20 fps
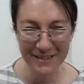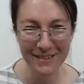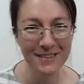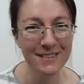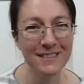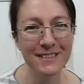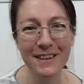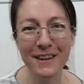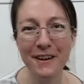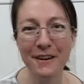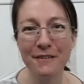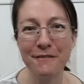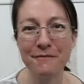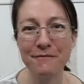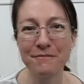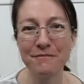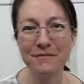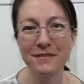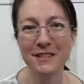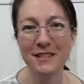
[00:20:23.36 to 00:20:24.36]
just
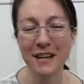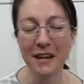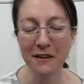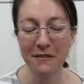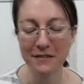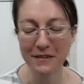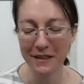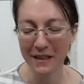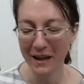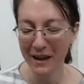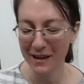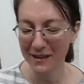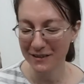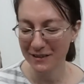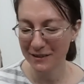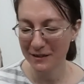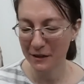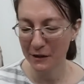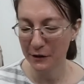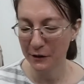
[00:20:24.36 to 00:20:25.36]
check for that.
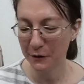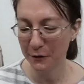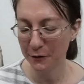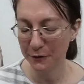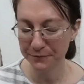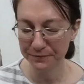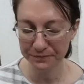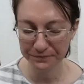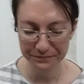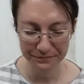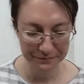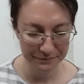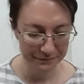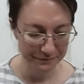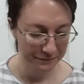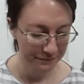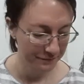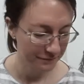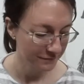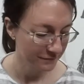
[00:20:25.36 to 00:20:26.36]
So
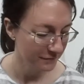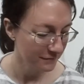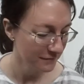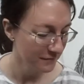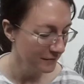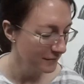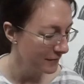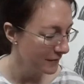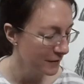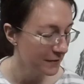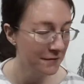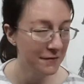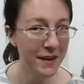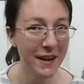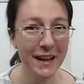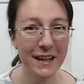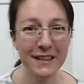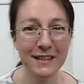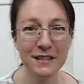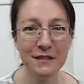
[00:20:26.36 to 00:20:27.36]

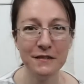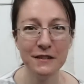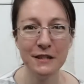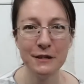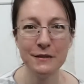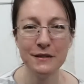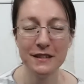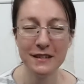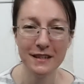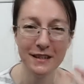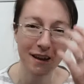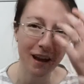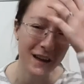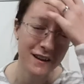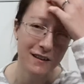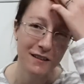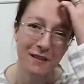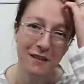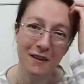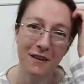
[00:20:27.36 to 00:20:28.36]
right, this video is getting kind
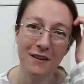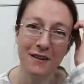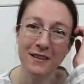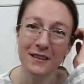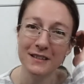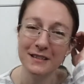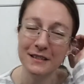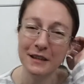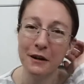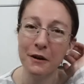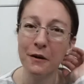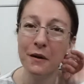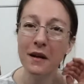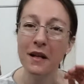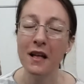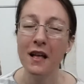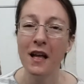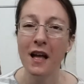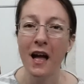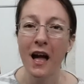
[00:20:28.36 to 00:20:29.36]
of long, so
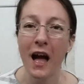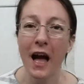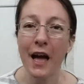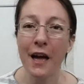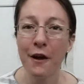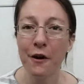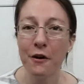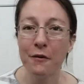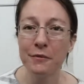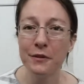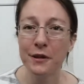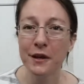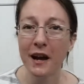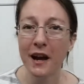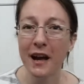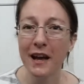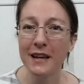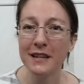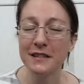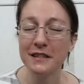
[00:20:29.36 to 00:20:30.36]
I hope you
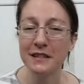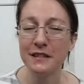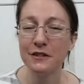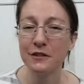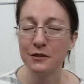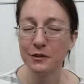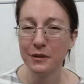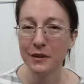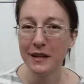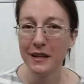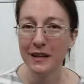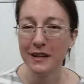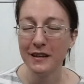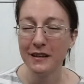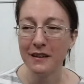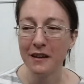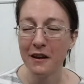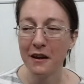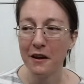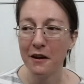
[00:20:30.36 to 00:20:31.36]
guys
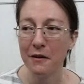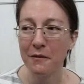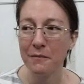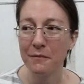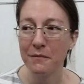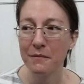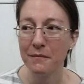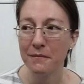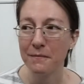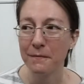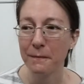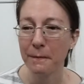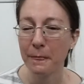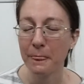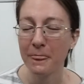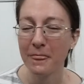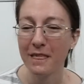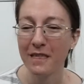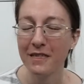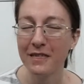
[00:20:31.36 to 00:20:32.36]
enjoyed
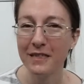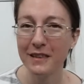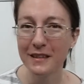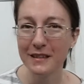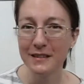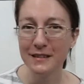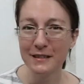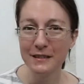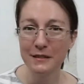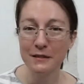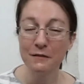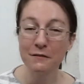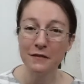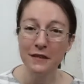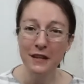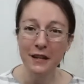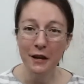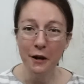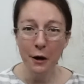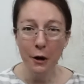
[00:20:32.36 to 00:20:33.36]
this
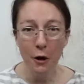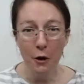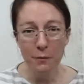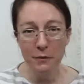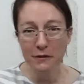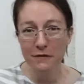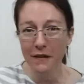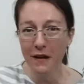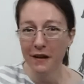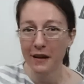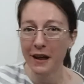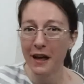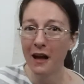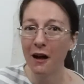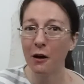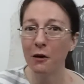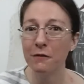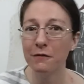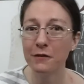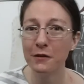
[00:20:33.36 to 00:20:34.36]
video. I hope you found it
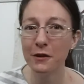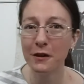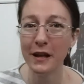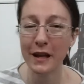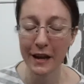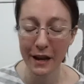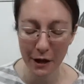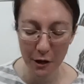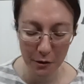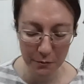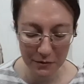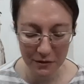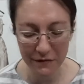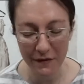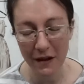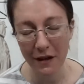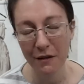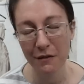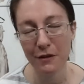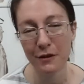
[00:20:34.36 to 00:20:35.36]
helpful, and I hope you
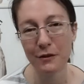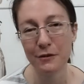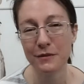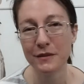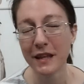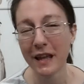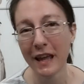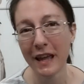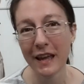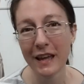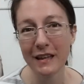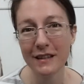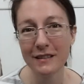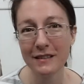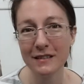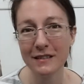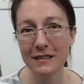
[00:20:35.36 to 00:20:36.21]
found those 8